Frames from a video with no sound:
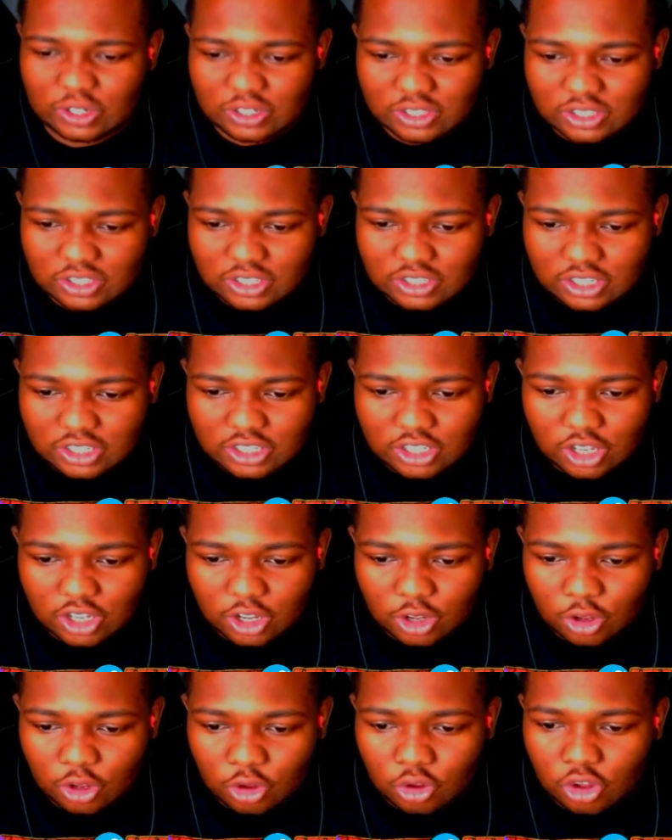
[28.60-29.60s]
have to
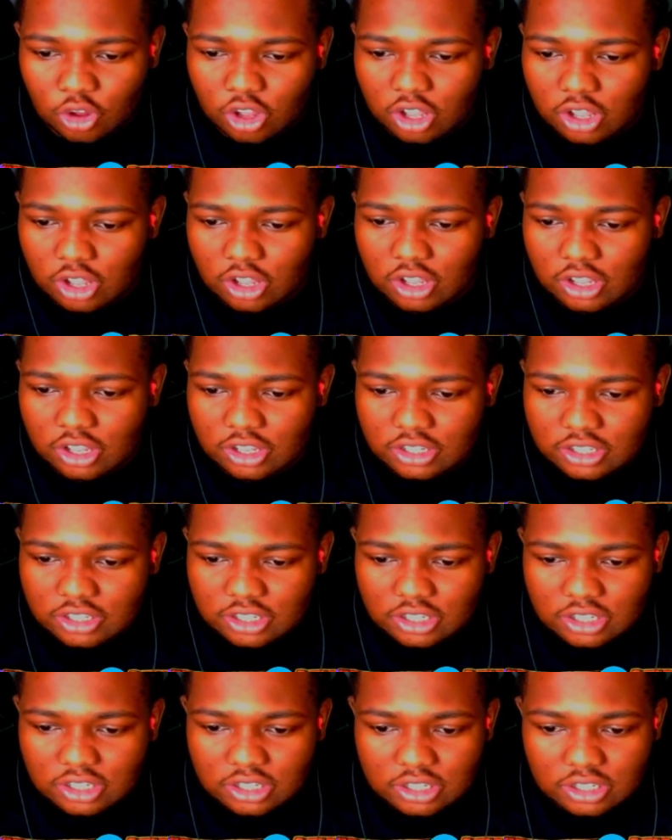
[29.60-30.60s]
Yo. continue to move the ball.
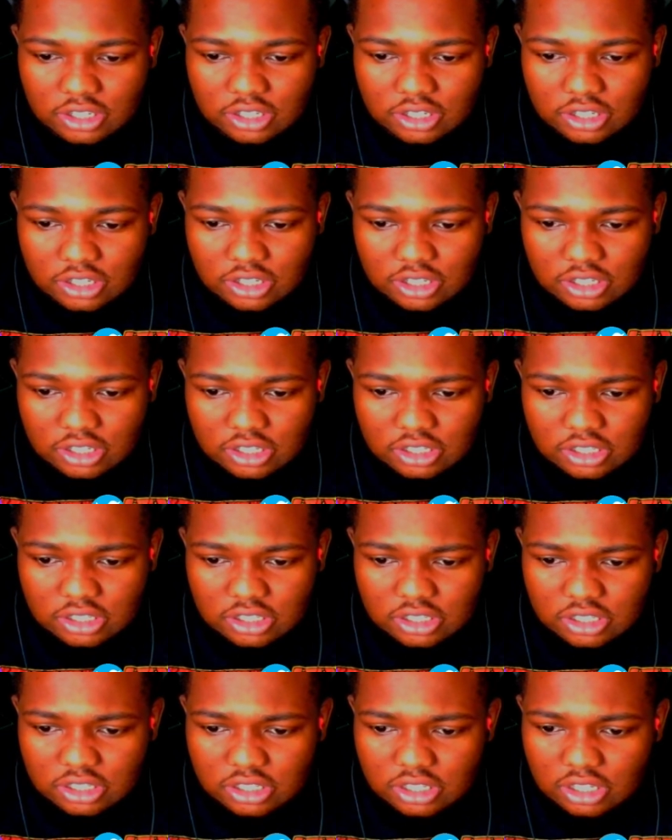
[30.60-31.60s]
LeBron
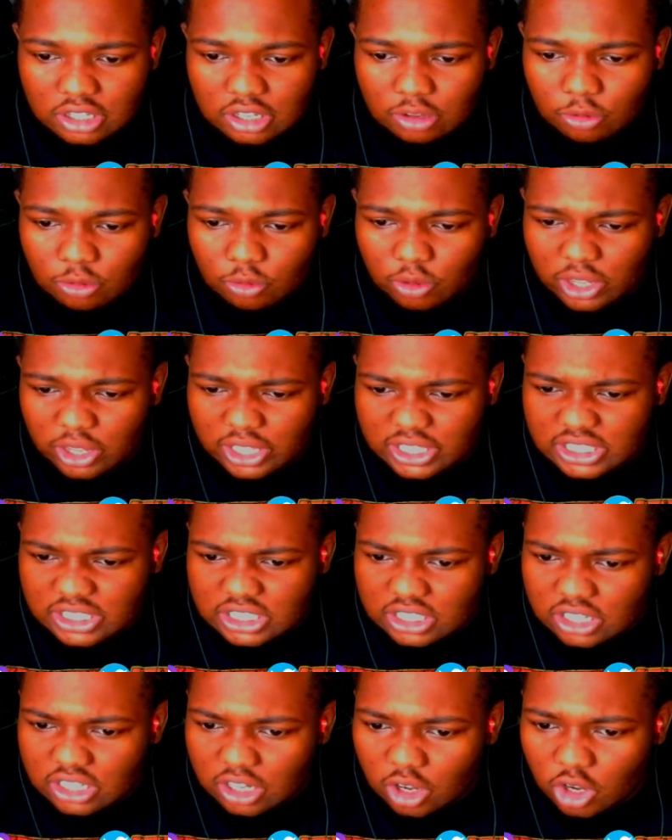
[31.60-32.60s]

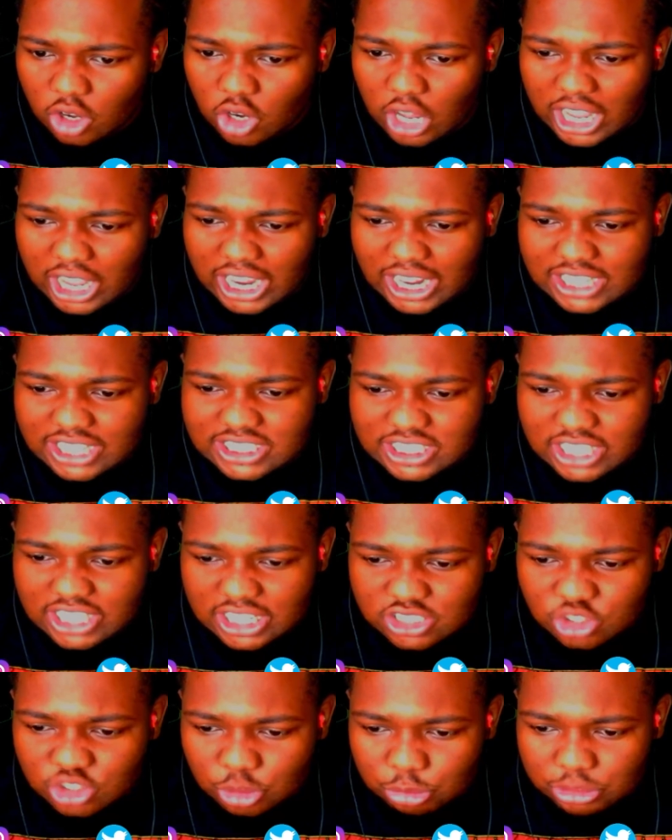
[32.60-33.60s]
Wait. Bro, I gotta see
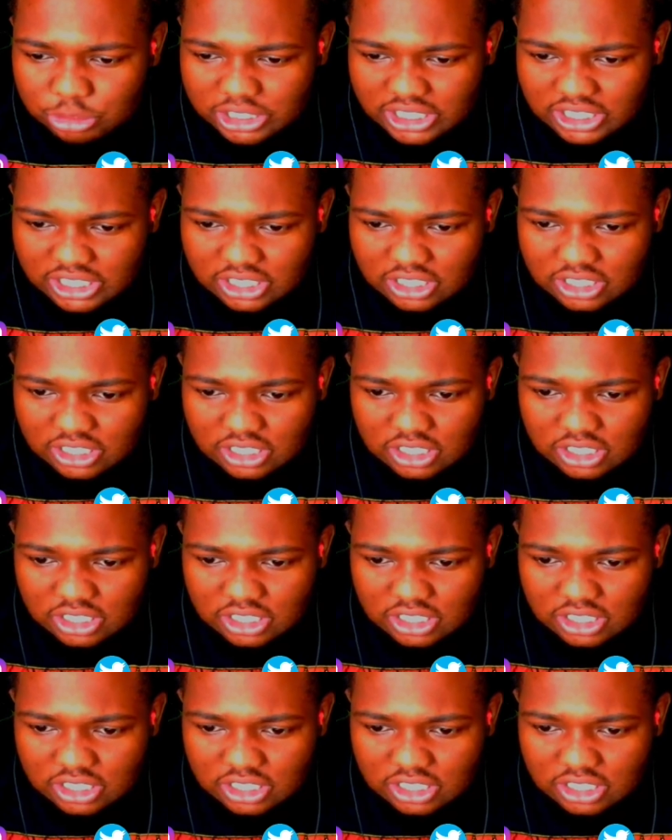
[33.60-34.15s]
that zoomed in